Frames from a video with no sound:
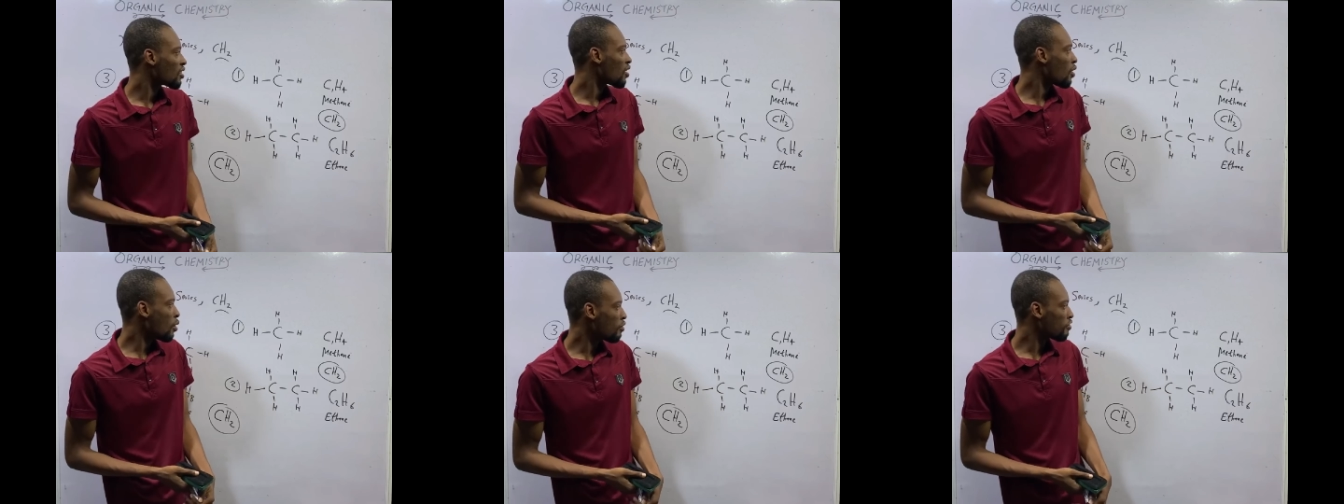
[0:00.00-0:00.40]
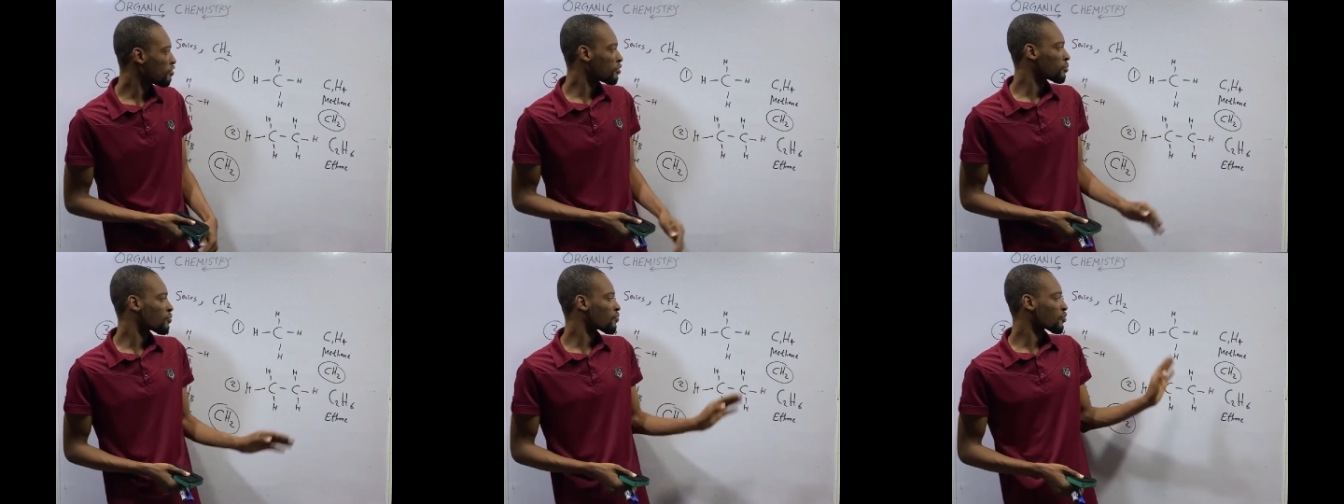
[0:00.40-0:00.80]
of
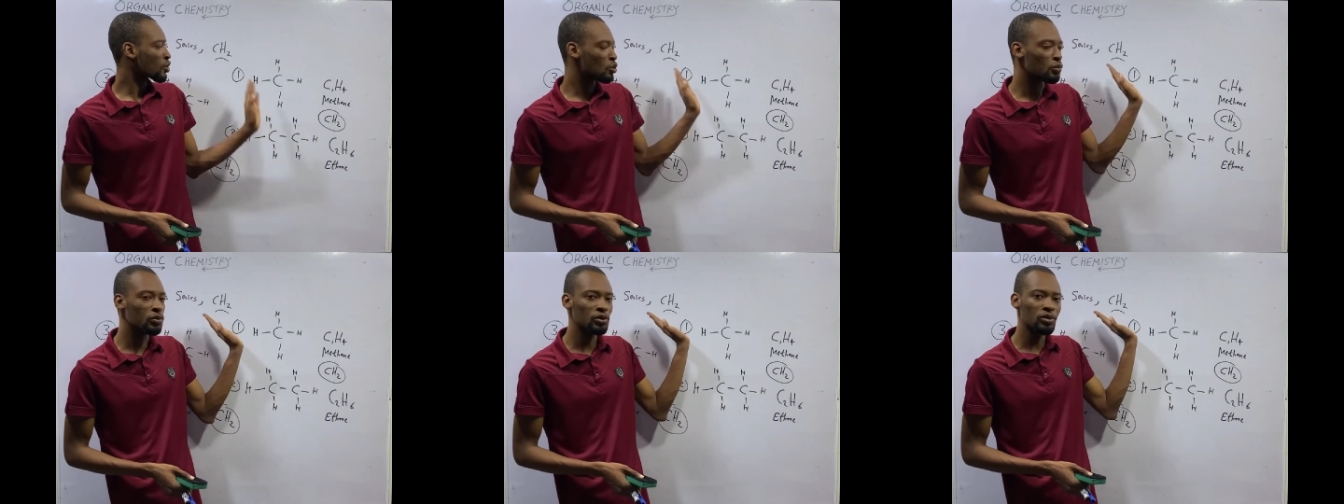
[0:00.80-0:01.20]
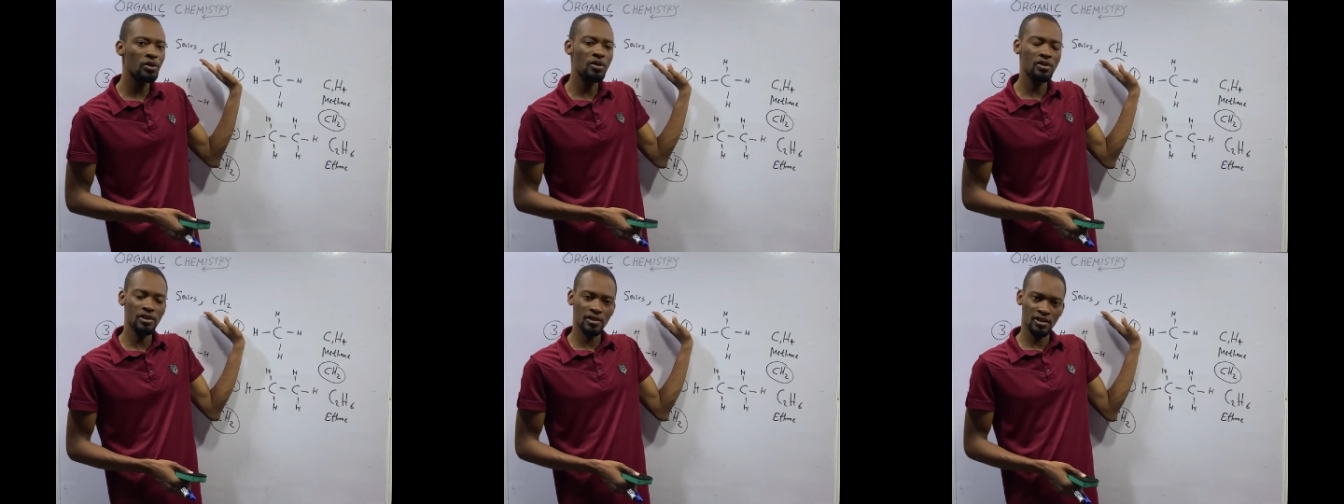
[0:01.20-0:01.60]

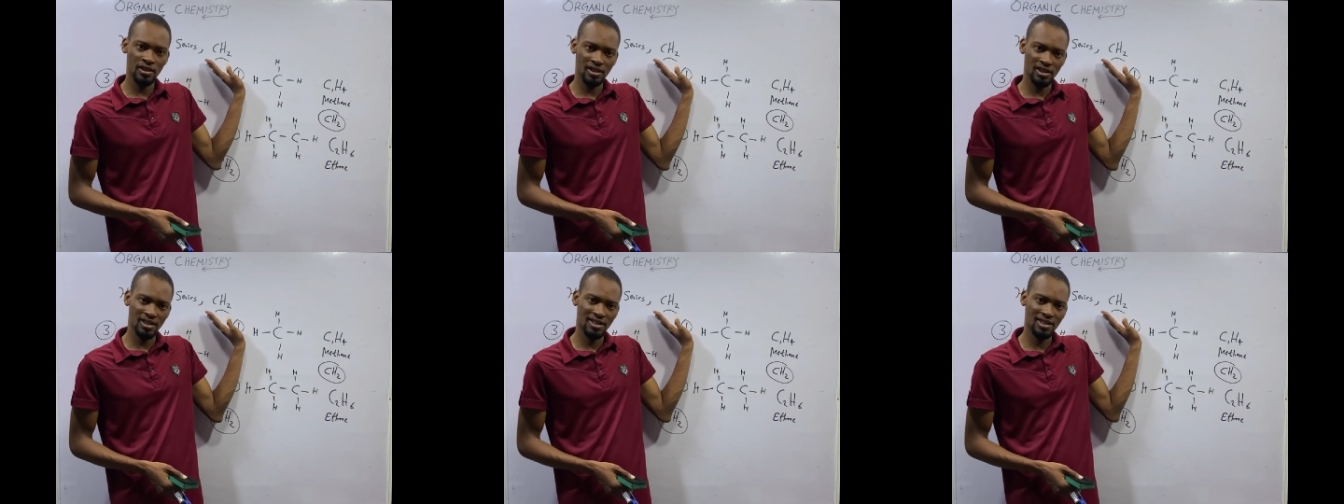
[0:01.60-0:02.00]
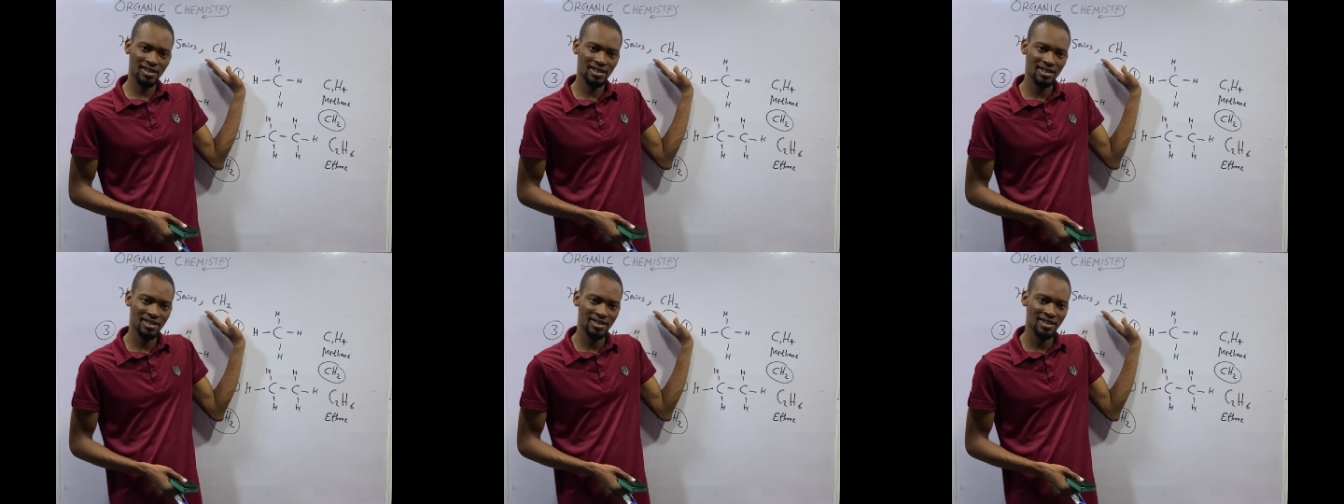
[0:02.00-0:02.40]
homologous series.